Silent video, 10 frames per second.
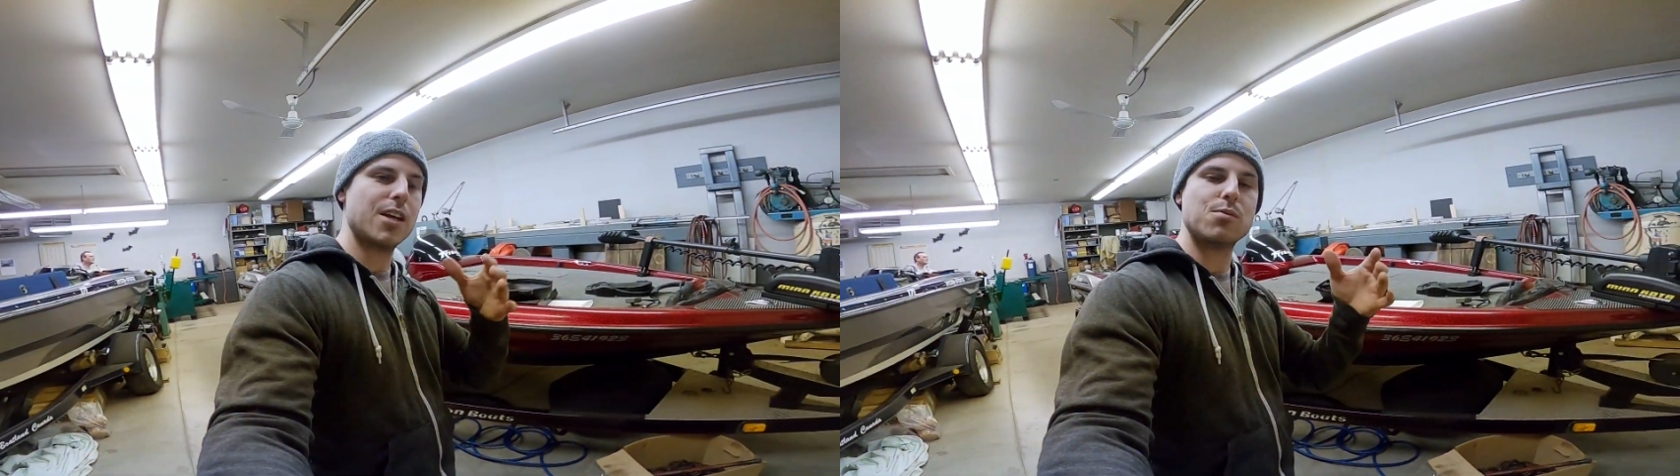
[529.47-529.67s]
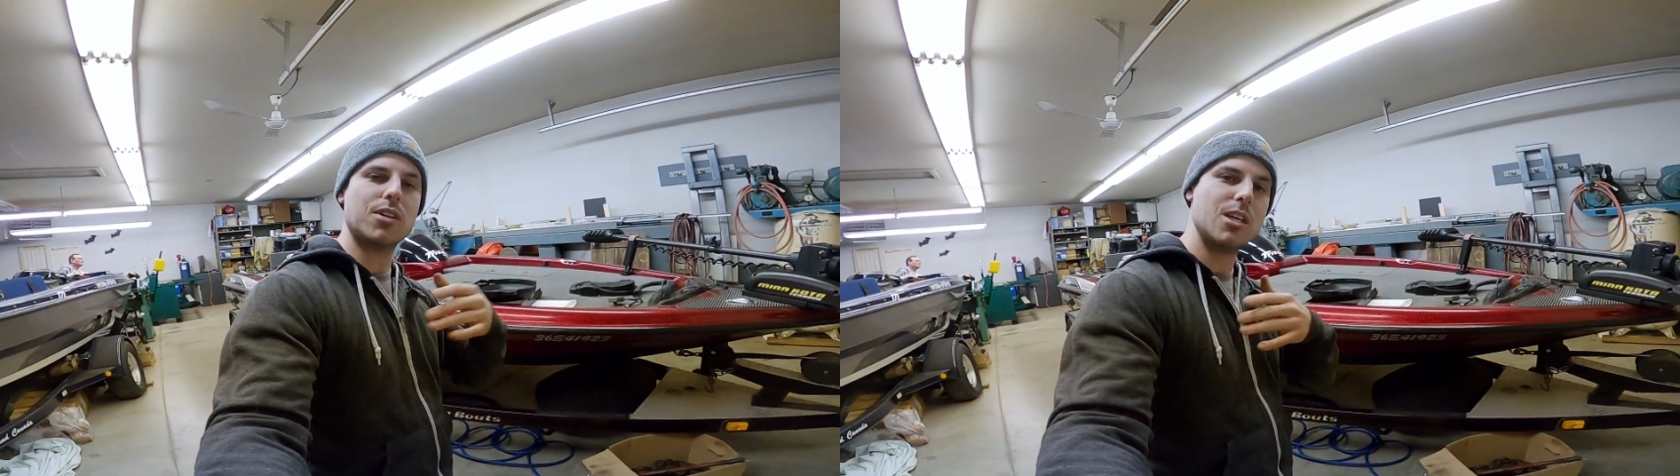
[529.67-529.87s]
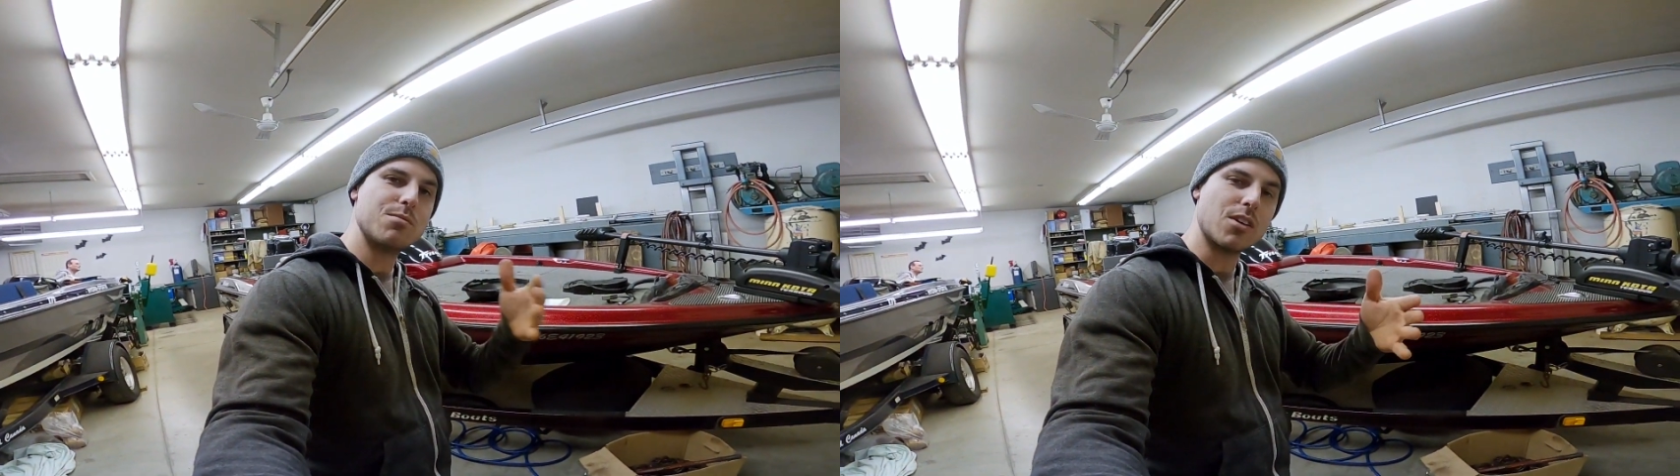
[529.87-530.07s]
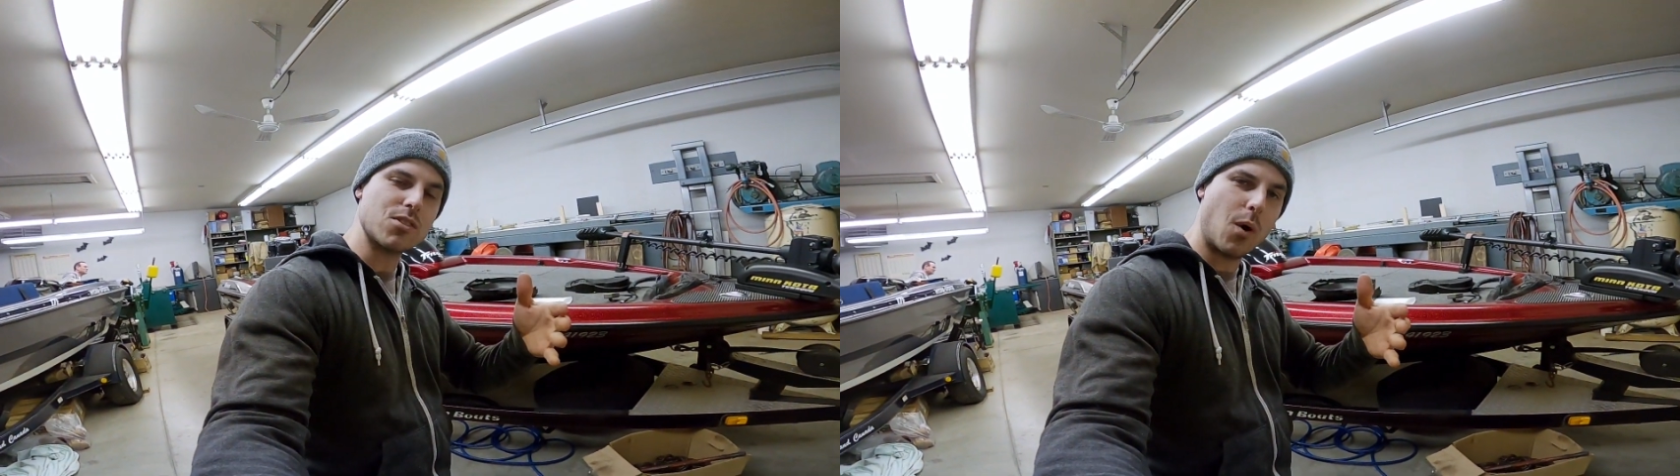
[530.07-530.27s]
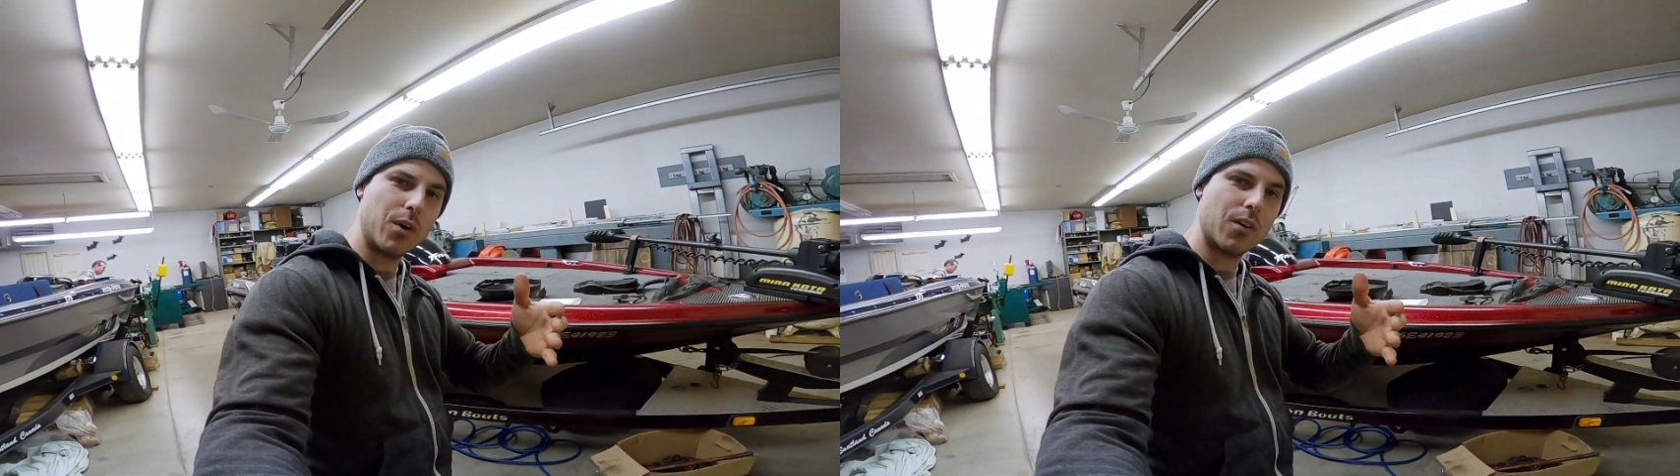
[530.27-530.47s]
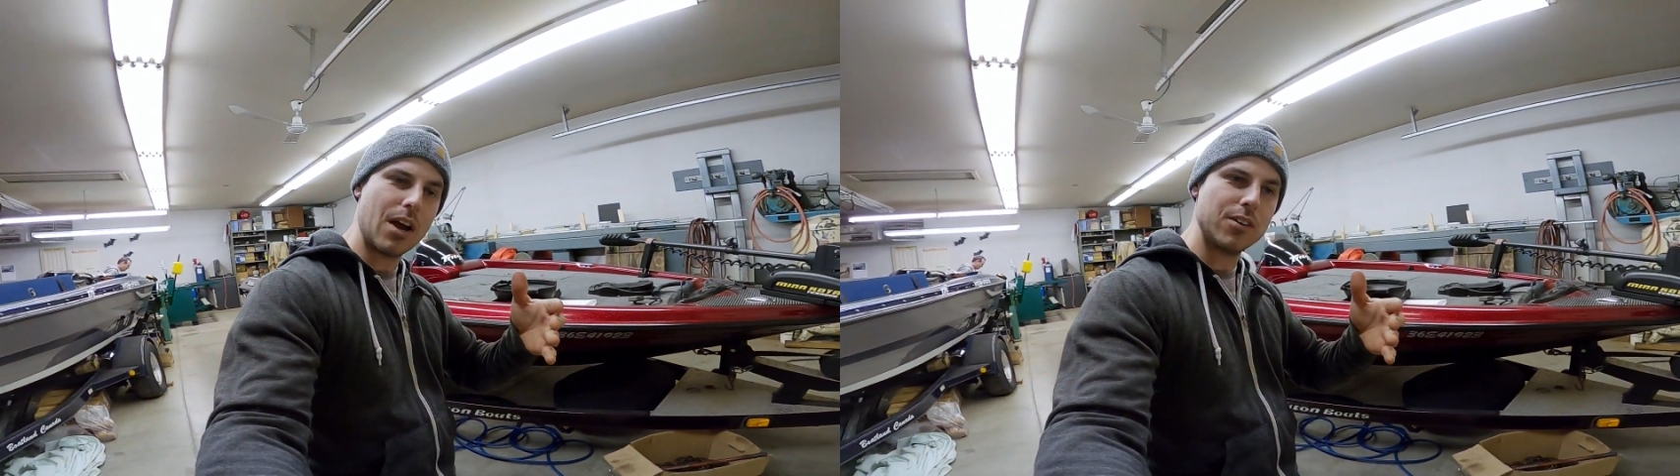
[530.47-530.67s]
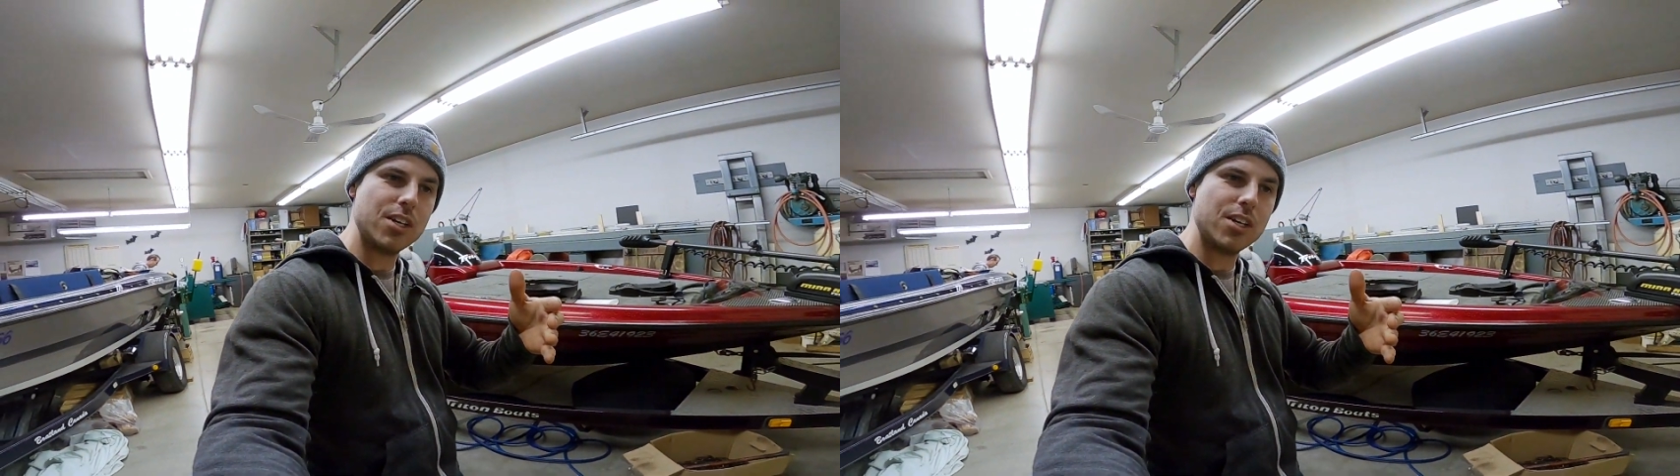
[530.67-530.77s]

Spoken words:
That's what keeps us going around